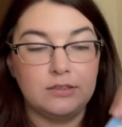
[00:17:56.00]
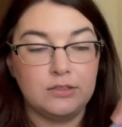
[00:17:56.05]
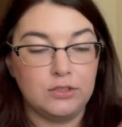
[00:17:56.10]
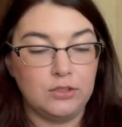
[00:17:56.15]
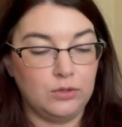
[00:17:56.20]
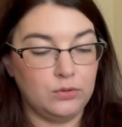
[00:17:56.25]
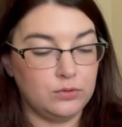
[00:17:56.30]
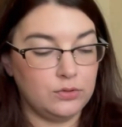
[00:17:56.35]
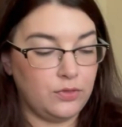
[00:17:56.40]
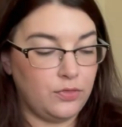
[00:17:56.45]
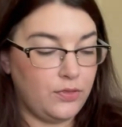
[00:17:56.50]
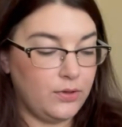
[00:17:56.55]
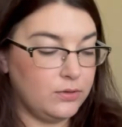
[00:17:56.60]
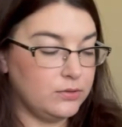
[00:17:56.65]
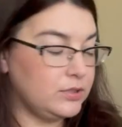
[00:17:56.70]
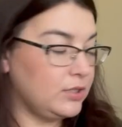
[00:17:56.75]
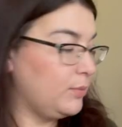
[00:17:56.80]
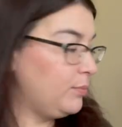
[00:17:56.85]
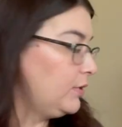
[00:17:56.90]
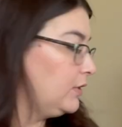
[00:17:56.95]
to use
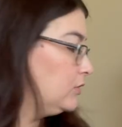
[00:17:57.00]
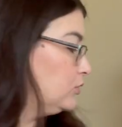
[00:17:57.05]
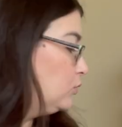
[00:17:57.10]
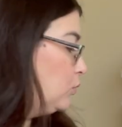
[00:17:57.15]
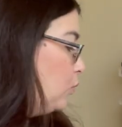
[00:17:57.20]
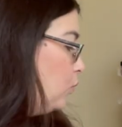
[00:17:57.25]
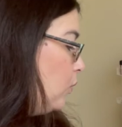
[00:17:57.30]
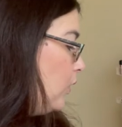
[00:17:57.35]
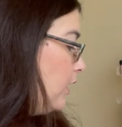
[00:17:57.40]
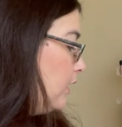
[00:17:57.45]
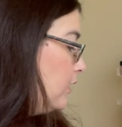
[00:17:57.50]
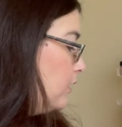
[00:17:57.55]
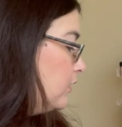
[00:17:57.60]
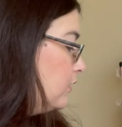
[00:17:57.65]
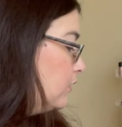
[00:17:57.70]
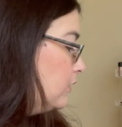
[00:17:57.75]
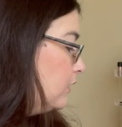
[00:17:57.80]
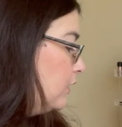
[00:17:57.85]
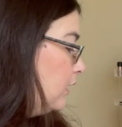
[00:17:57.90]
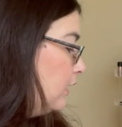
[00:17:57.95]
those up as
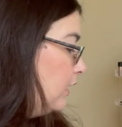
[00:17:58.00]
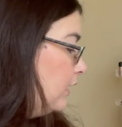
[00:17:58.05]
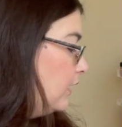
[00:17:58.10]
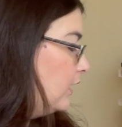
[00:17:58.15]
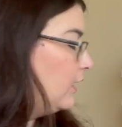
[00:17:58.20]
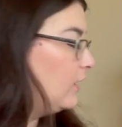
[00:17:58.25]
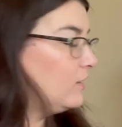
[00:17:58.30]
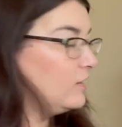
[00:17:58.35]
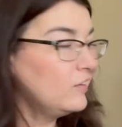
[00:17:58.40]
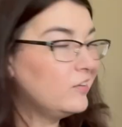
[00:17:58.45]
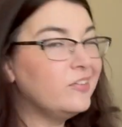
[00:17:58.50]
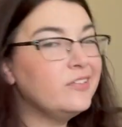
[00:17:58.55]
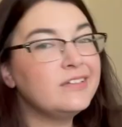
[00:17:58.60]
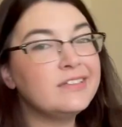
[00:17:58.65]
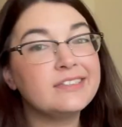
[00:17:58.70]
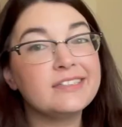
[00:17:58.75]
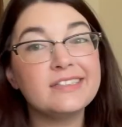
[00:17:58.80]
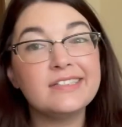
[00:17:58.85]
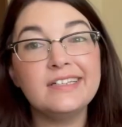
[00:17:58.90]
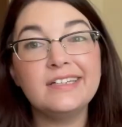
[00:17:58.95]
well. And
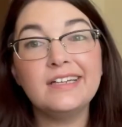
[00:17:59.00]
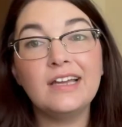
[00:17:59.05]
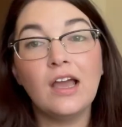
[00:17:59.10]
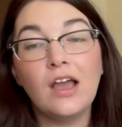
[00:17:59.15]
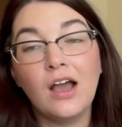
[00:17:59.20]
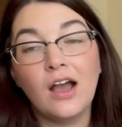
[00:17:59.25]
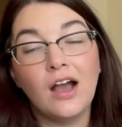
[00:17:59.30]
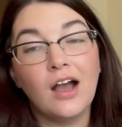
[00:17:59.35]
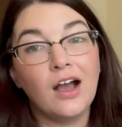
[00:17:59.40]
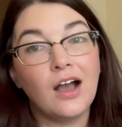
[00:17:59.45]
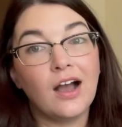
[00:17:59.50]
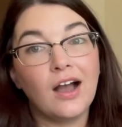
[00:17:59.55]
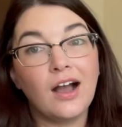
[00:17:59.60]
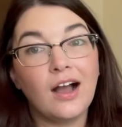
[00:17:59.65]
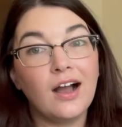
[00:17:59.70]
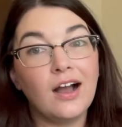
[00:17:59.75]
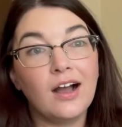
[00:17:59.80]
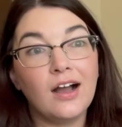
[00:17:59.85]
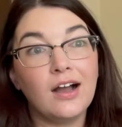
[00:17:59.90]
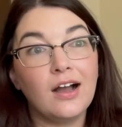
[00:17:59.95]
honestly,
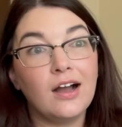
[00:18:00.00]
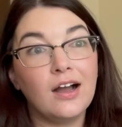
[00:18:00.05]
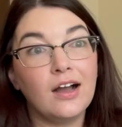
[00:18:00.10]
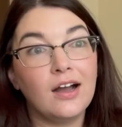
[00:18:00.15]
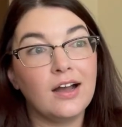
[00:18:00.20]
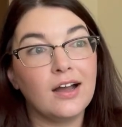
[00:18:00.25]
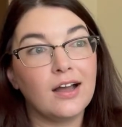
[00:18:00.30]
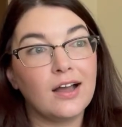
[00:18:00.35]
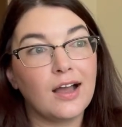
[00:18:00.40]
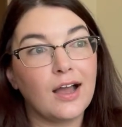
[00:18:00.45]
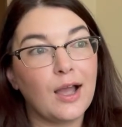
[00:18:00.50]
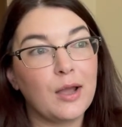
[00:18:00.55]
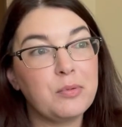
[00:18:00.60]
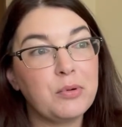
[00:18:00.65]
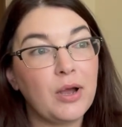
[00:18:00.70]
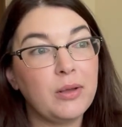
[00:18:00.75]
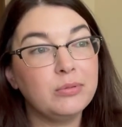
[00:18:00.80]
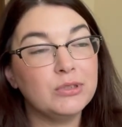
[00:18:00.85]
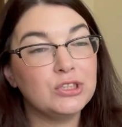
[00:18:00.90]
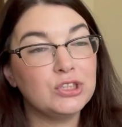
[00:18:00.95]
uh, I
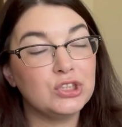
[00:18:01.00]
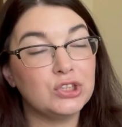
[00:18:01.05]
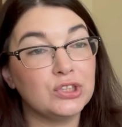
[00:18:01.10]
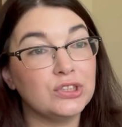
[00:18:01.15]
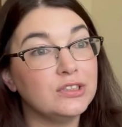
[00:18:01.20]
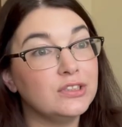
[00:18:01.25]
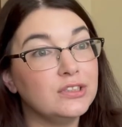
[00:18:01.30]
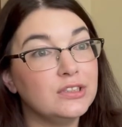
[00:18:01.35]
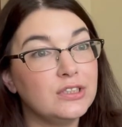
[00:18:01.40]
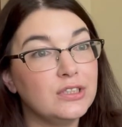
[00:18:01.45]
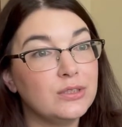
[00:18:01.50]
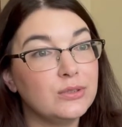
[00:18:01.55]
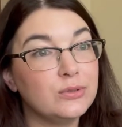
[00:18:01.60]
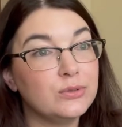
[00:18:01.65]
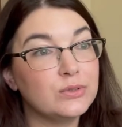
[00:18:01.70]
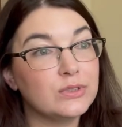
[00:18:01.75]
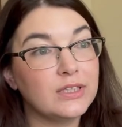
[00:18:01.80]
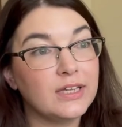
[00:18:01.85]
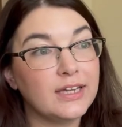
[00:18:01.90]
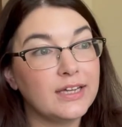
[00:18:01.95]
probably shouldn't
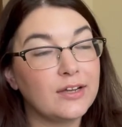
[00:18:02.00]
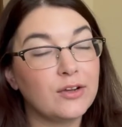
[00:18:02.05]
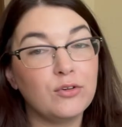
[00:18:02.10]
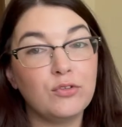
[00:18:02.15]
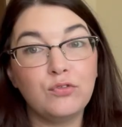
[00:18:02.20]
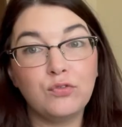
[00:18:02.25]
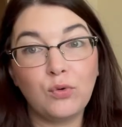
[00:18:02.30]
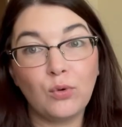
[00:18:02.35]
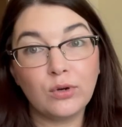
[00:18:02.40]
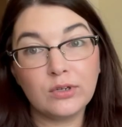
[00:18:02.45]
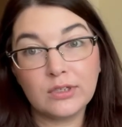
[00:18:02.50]
use like four